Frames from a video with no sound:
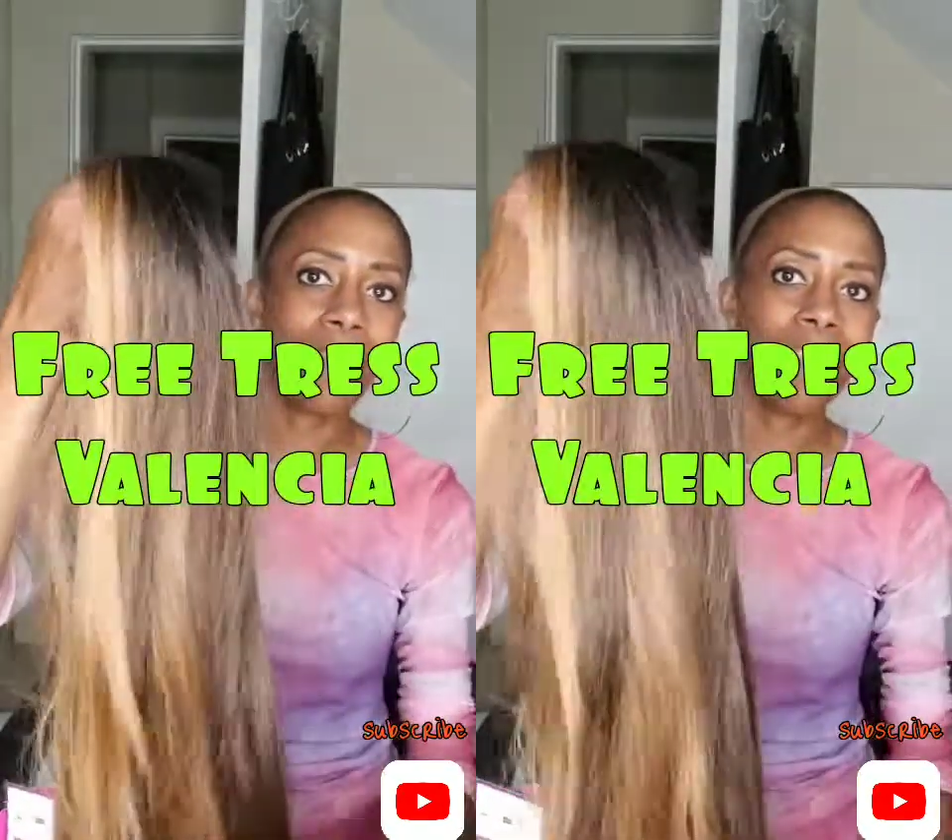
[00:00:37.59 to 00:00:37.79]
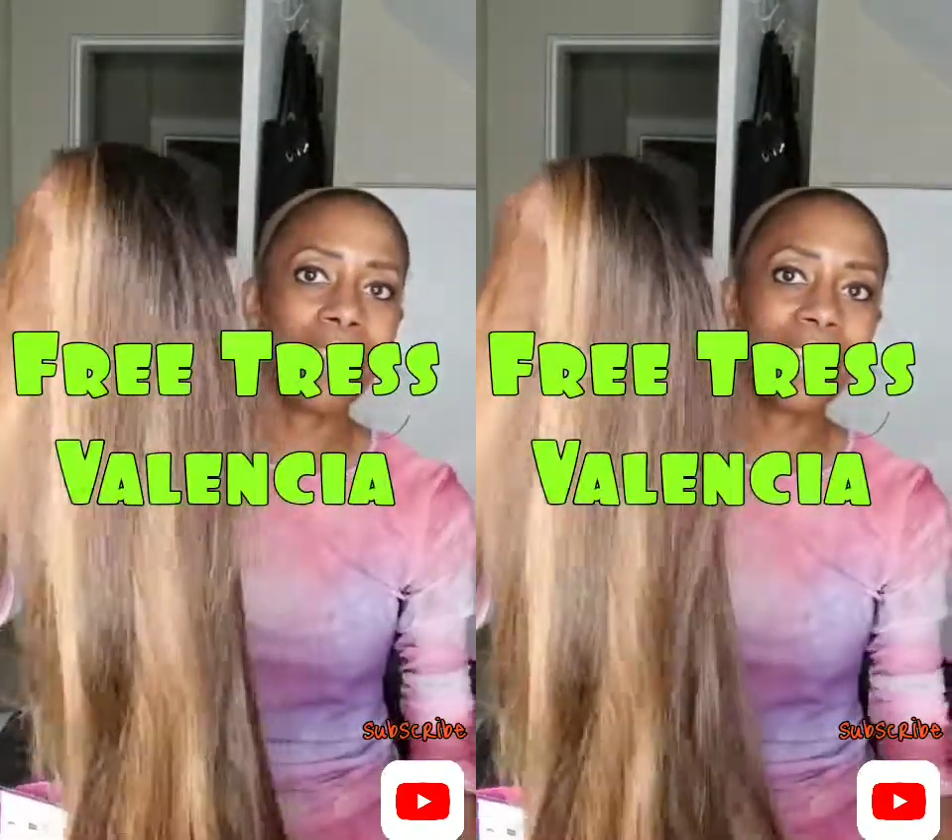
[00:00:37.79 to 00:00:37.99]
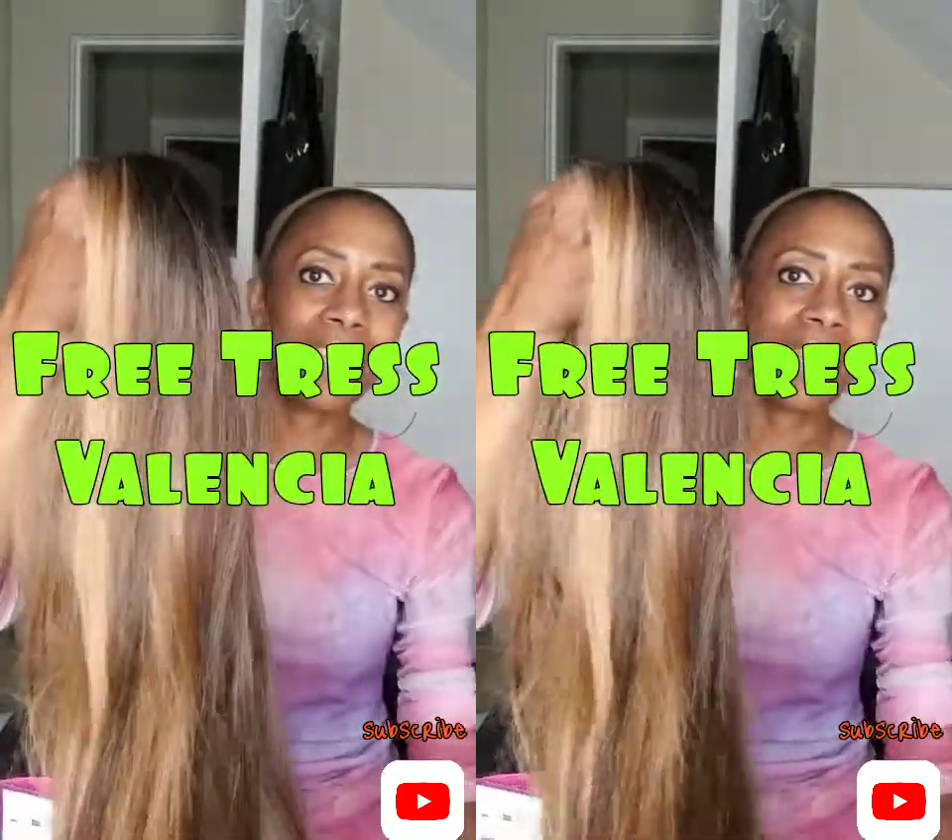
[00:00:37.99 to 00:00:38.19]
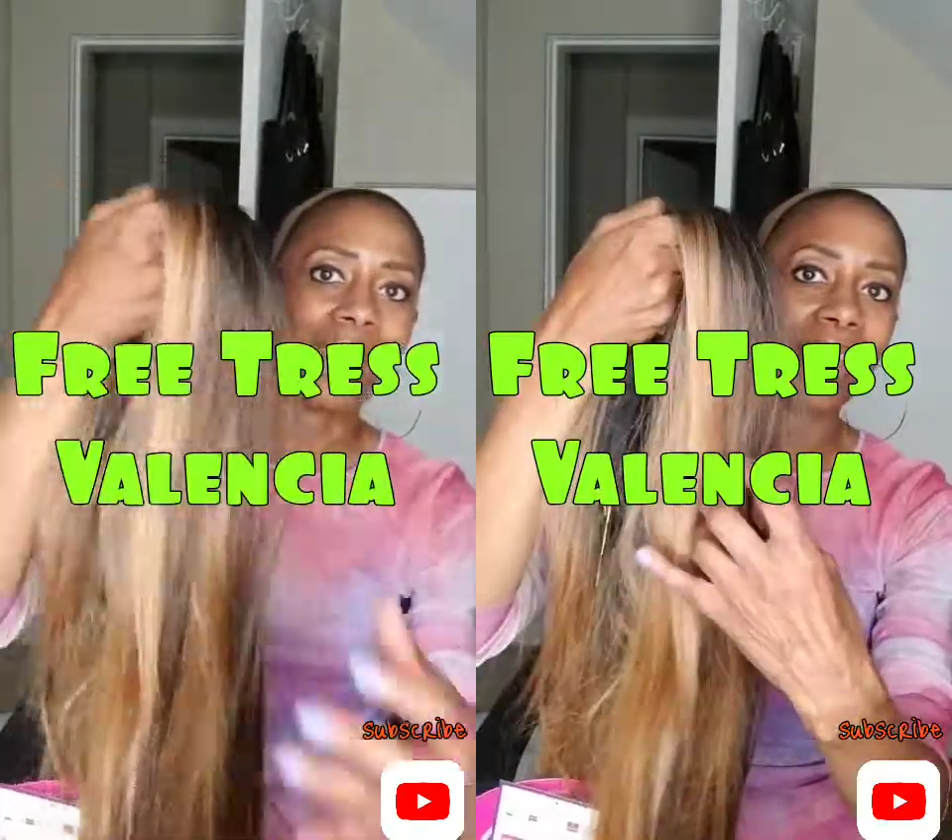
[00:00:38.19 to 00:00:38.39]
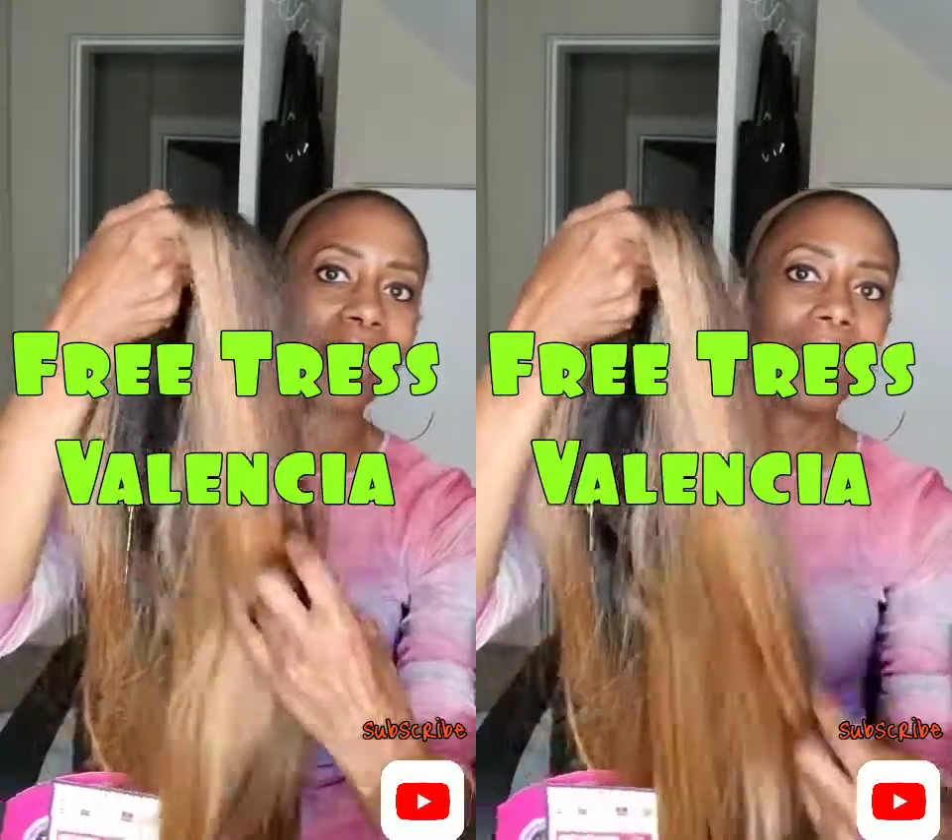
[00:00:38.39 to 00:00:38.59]

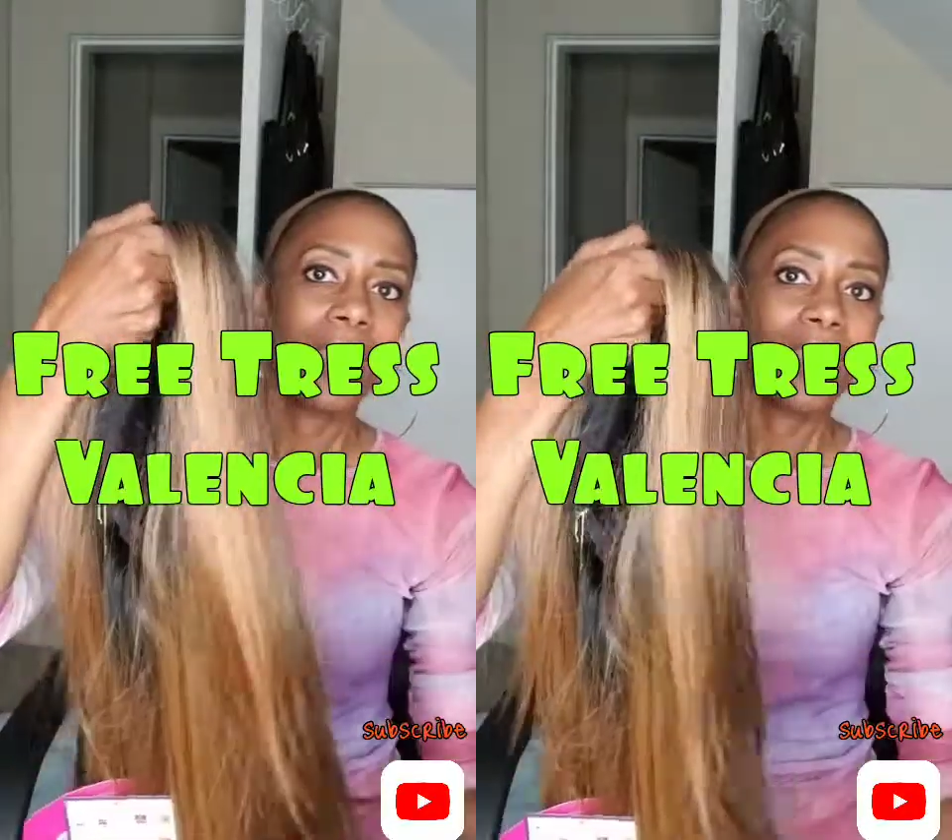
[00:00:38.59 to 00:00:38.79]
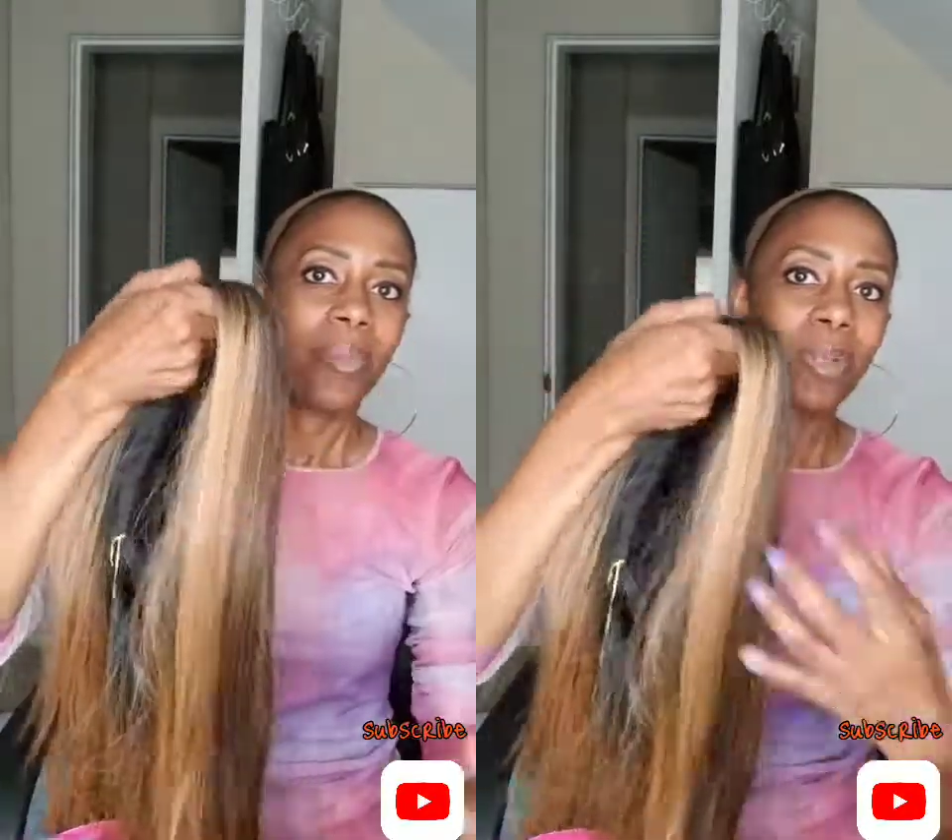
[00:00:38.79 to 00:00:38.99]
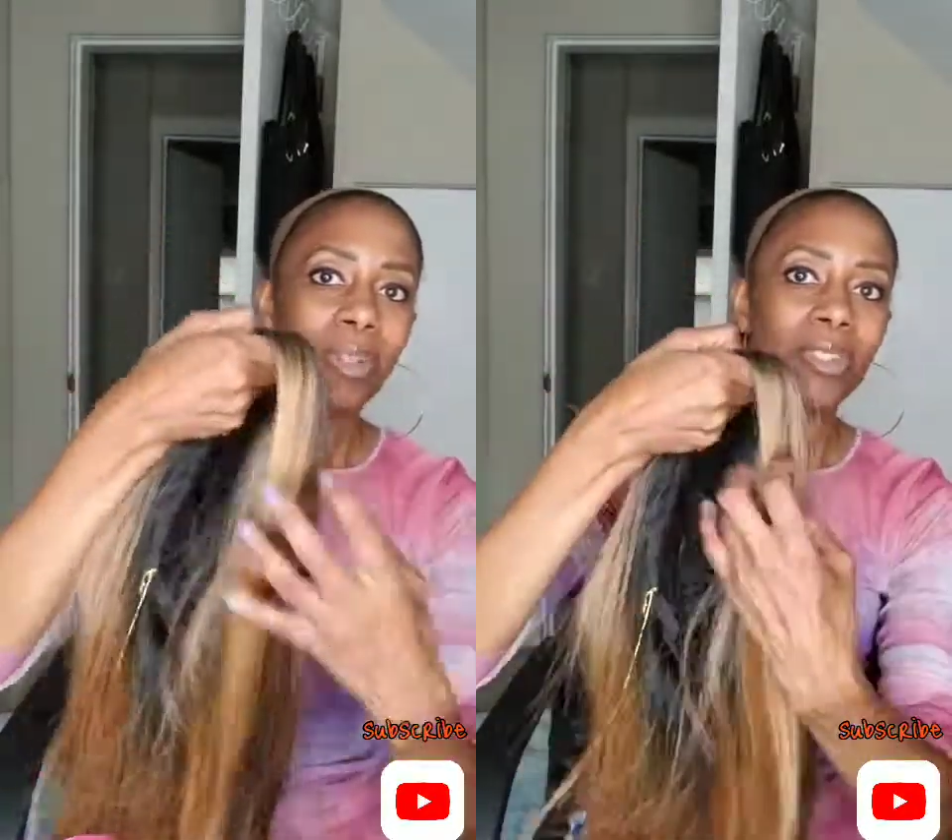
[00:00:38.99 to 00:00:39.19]
Valencia, which